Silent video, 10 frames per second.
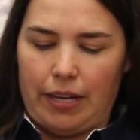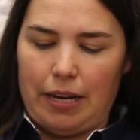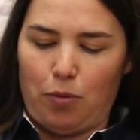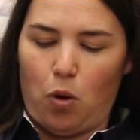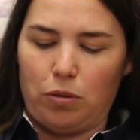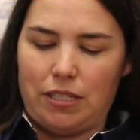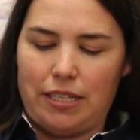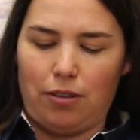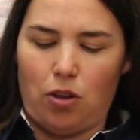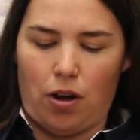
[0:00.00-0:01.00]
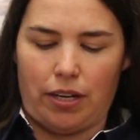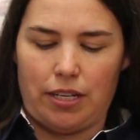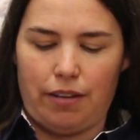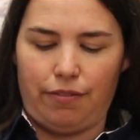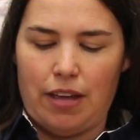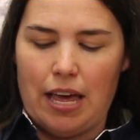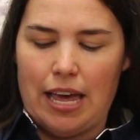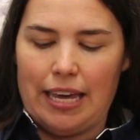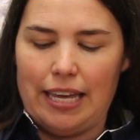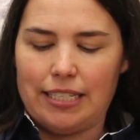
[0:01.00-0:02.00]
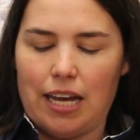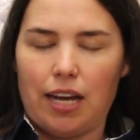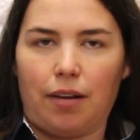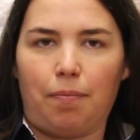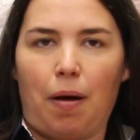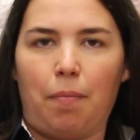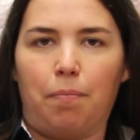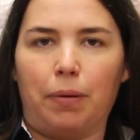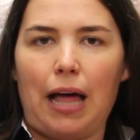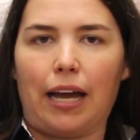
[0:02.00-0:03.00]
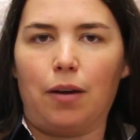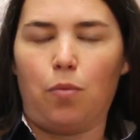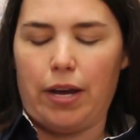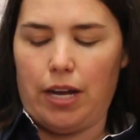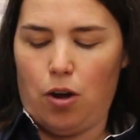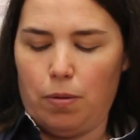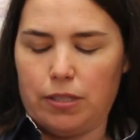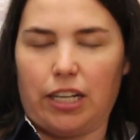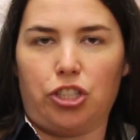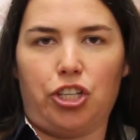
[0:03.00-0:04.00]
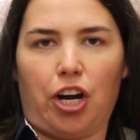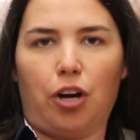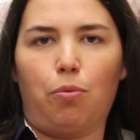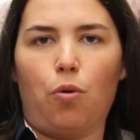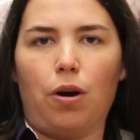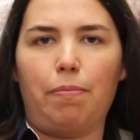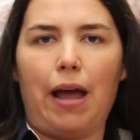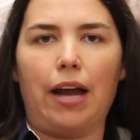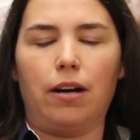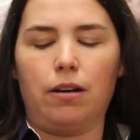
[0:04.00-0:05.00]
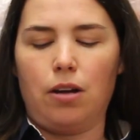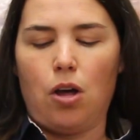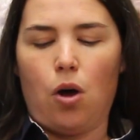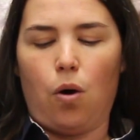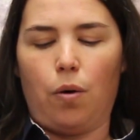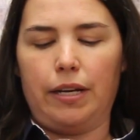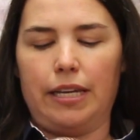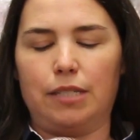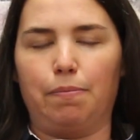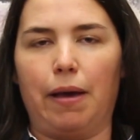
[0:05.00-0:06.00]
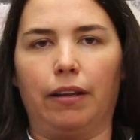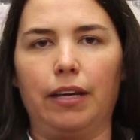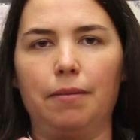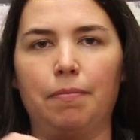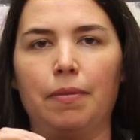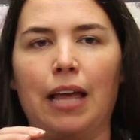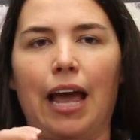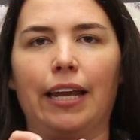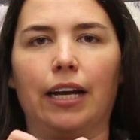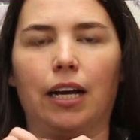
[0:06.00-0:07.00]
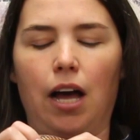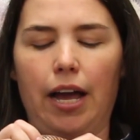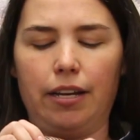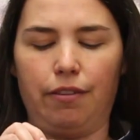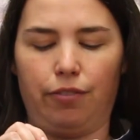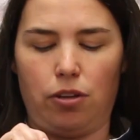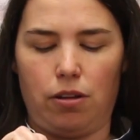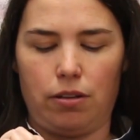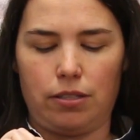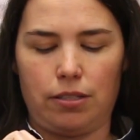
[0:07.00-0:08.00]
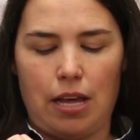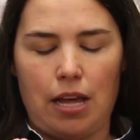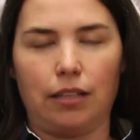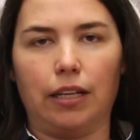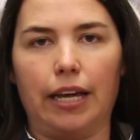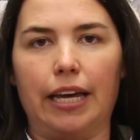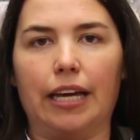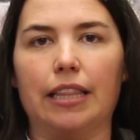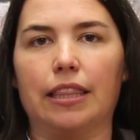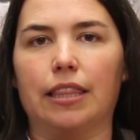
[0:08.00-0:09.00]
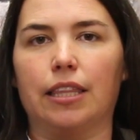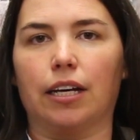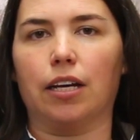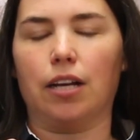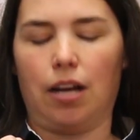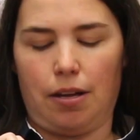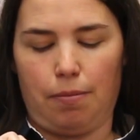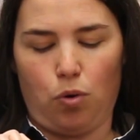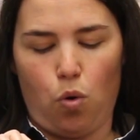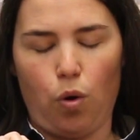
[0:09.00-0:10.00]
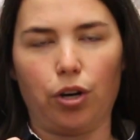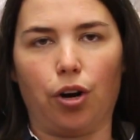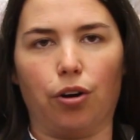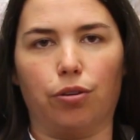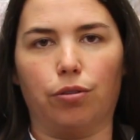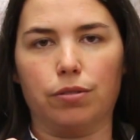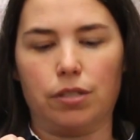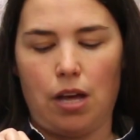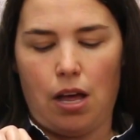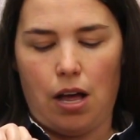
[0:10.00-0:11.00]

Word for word: get him to hold still long enough, he's got a, a black and white, almost like a checkerboard pattern on his belly. And it kind of looks like the um, corn kernels